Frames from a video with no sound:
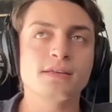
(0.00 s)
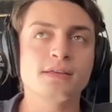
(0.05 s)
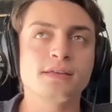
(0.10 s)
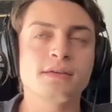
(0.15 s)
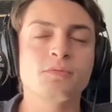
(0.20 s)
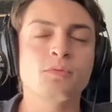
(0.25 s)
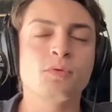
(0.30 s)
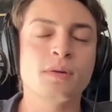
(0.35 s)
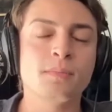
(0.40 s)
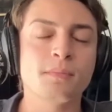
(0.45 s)

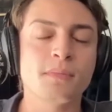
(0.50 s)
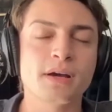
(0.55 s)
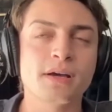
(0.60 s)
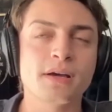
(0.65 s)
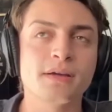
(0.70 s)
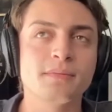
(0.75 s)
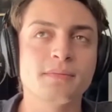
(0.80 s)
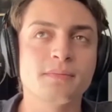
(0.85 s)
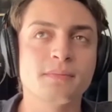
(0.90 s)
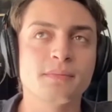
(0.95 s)
well,
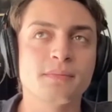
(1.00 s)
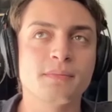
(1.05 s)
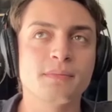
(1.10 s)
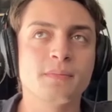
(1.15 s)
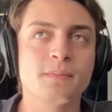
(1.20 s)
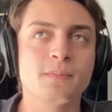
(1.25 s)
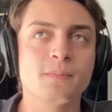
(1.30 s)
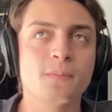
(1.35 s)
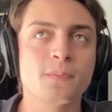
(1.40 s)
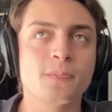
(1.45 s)
my
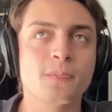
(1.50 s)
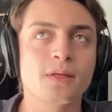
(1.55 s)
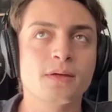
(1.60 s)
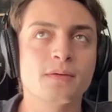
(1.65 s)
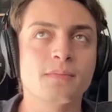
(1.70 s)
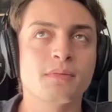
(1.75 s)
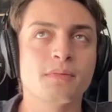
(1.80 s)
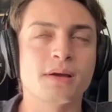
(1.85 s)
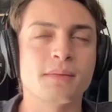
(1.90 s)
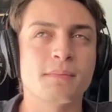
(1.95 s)

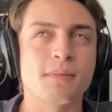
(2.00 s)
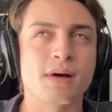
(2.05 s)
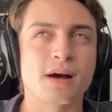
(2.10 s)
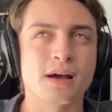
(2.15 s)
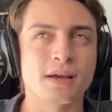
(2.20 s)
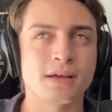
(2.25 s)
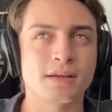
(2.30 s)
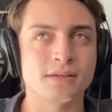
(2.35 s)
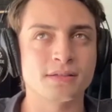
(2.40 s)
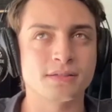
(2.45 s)
my
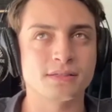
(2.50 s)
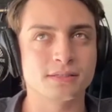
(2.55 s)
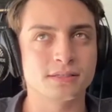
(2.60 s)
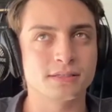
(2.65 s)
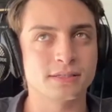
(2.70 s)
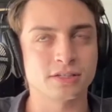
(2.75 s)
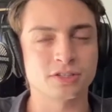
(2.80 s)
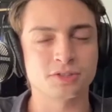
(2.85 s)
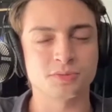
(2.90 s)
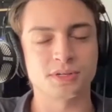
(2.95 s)
mind
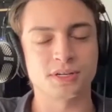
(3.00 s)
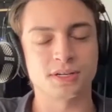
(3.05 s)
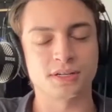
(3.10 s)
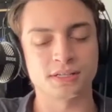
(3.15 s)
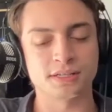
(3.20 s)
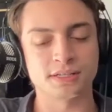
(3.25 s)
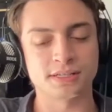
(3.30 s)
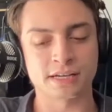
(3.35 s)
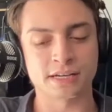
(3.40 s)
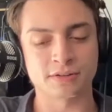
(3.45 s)
tells me I
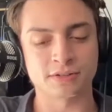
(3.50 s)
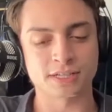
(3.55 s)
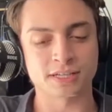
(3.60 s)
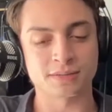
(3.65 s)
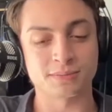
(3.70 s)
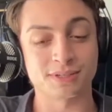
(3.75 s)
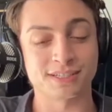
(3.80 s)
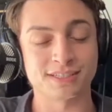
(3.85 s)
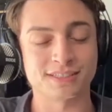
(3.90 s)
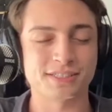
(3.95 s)
need
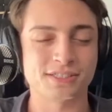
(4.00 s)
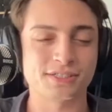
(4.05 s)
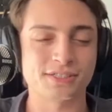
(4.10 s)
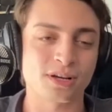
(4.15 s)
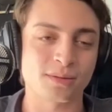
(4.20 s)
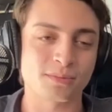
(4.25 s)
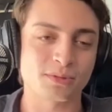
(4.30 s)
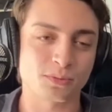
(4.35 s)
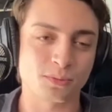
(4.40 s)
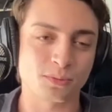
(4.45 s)
downtime because it
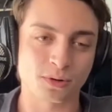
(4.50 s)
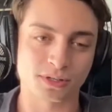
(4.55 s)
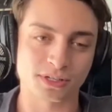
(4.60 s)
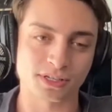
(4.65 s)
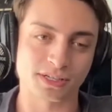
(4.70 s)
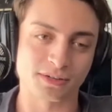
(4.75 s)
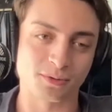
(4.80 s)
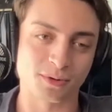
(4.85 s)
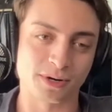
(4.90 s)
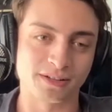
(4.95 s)
stops
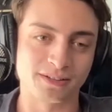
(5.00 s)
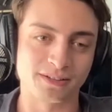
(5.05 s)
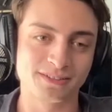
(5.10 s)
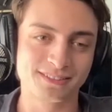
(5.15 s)
working well.